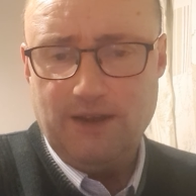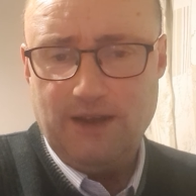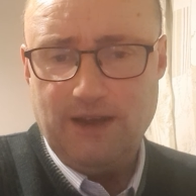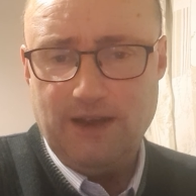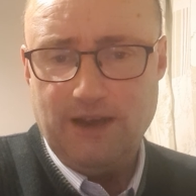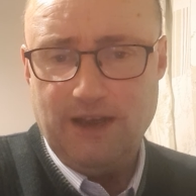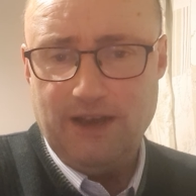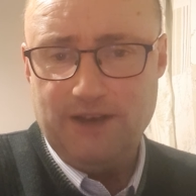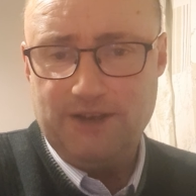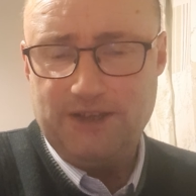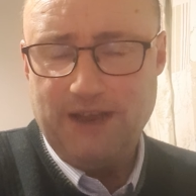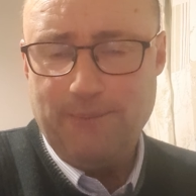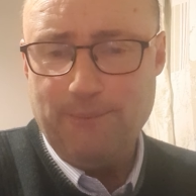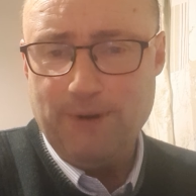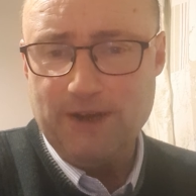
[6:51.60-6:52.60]
uh, at
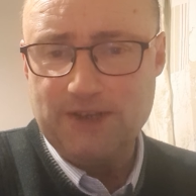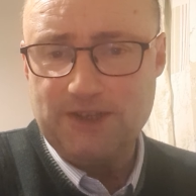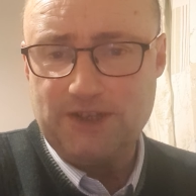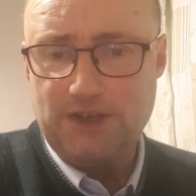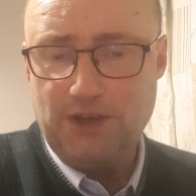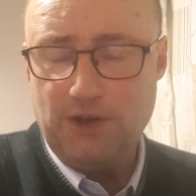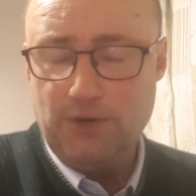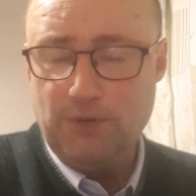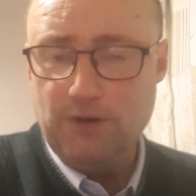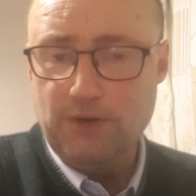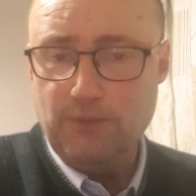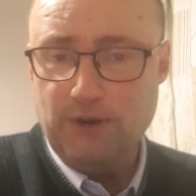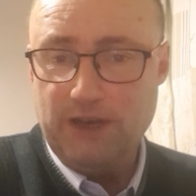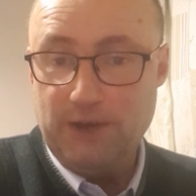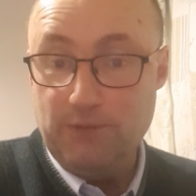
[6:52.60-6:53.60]
10 past 2
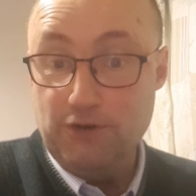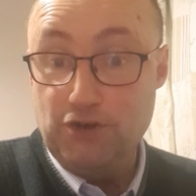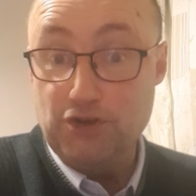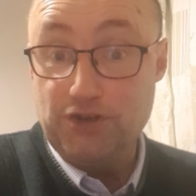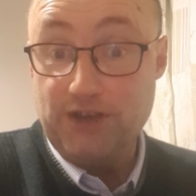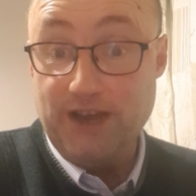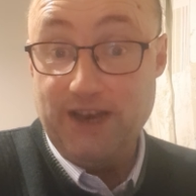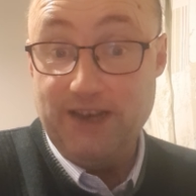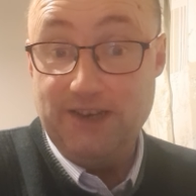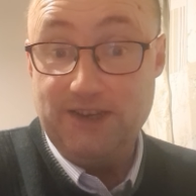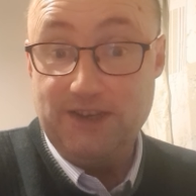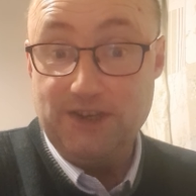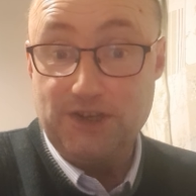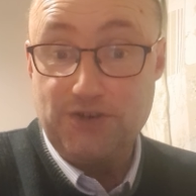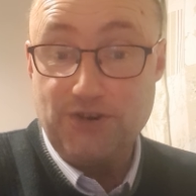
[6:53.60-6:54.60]
when you were just getting into
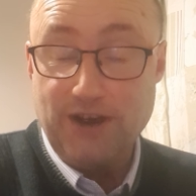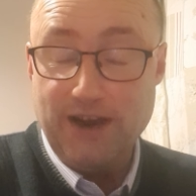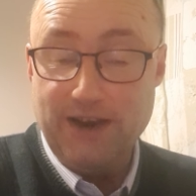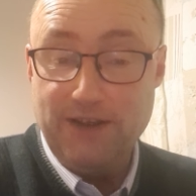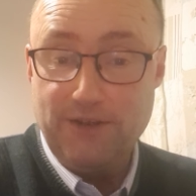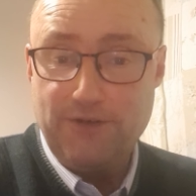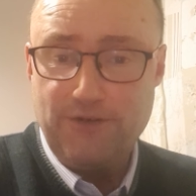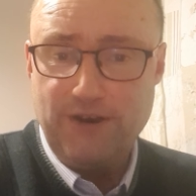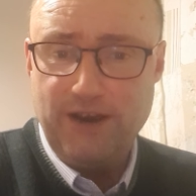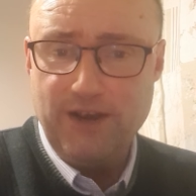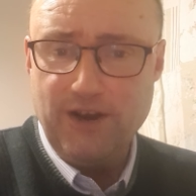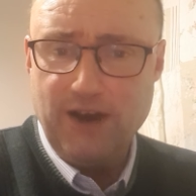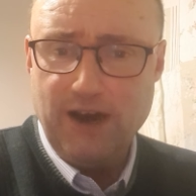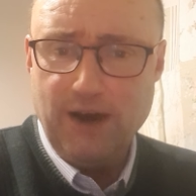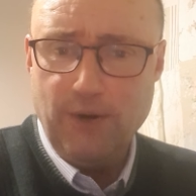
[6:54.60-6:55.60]
your stride at 3
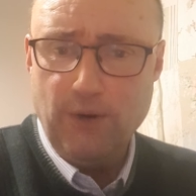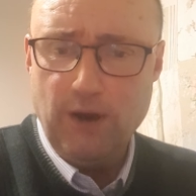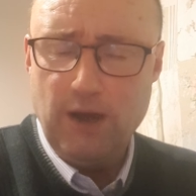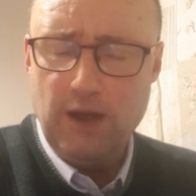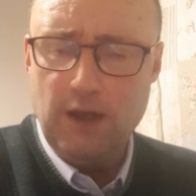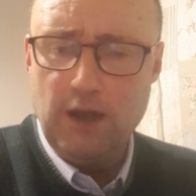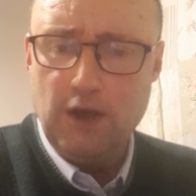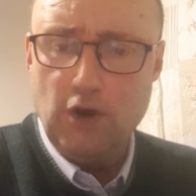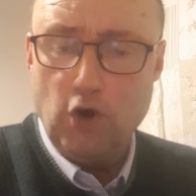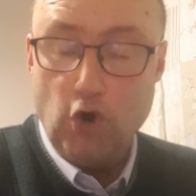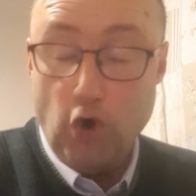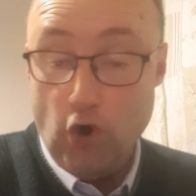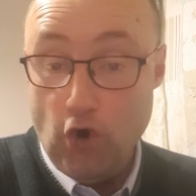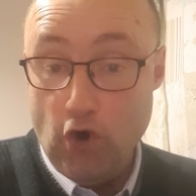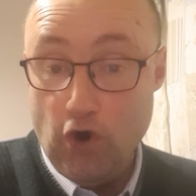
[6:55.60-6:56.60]
not out,
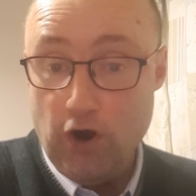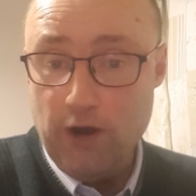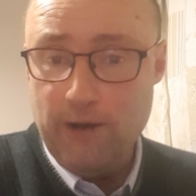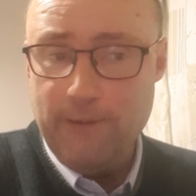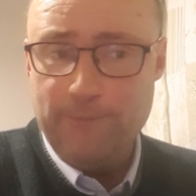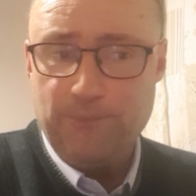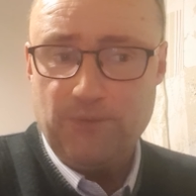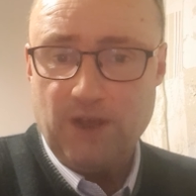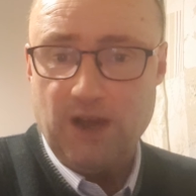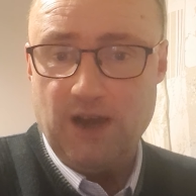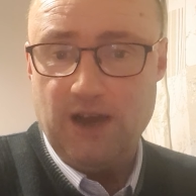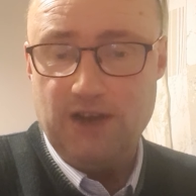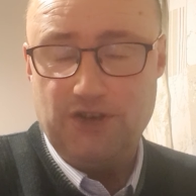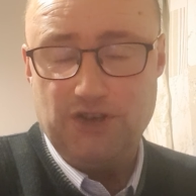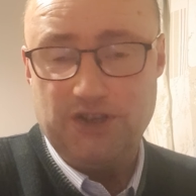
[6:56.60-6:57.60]
or
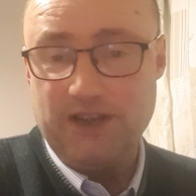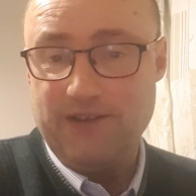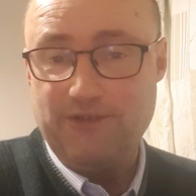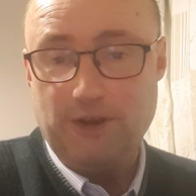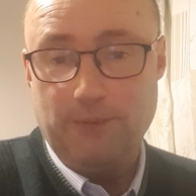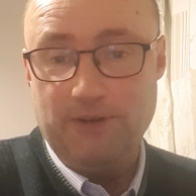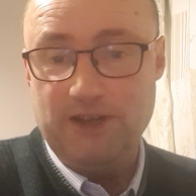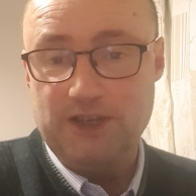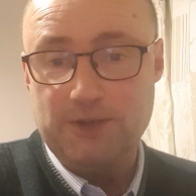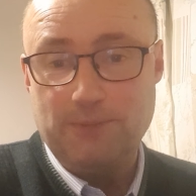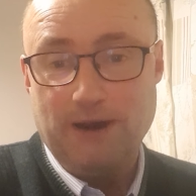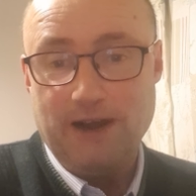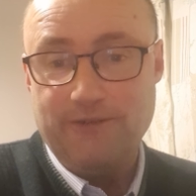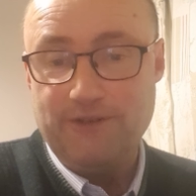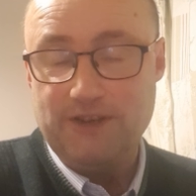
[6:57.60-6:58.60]
uh, just after you've been
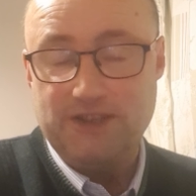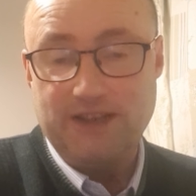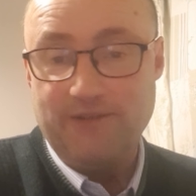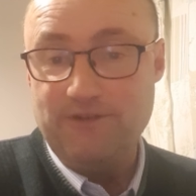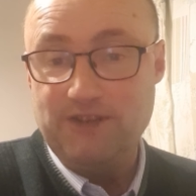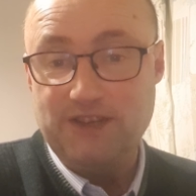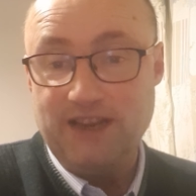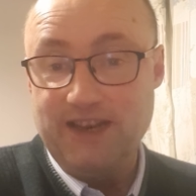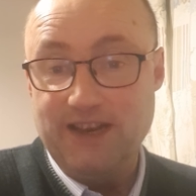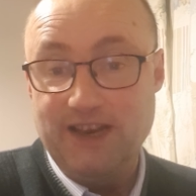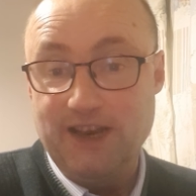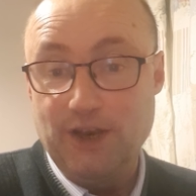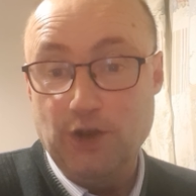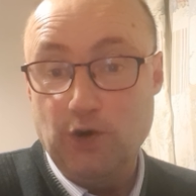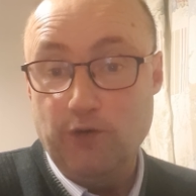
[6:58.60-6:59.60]
smacked for 17 and
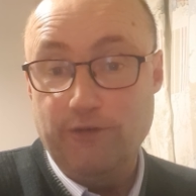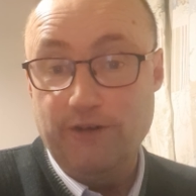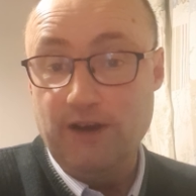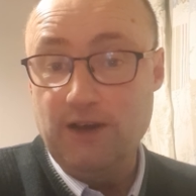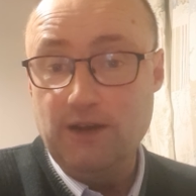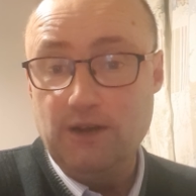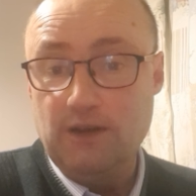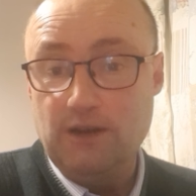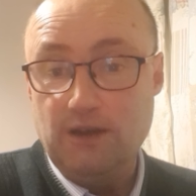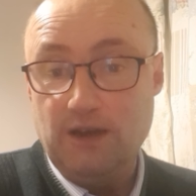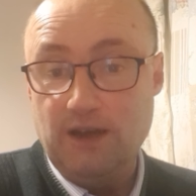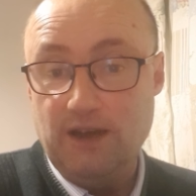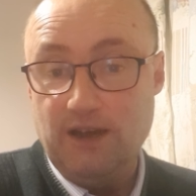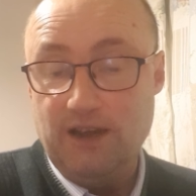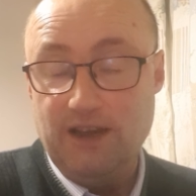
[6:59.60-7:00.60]
an over
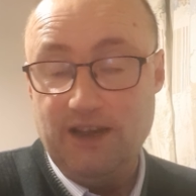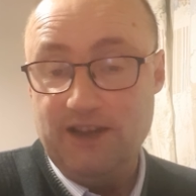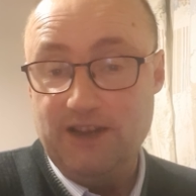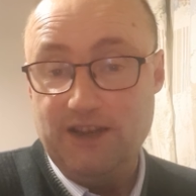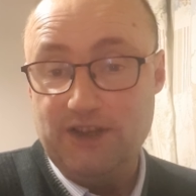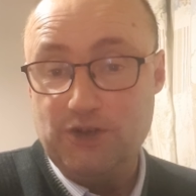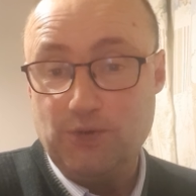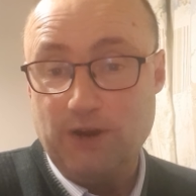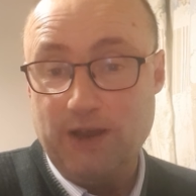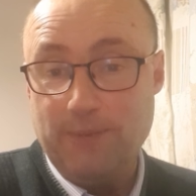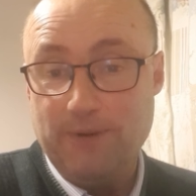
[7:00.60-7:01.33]
uh, at 20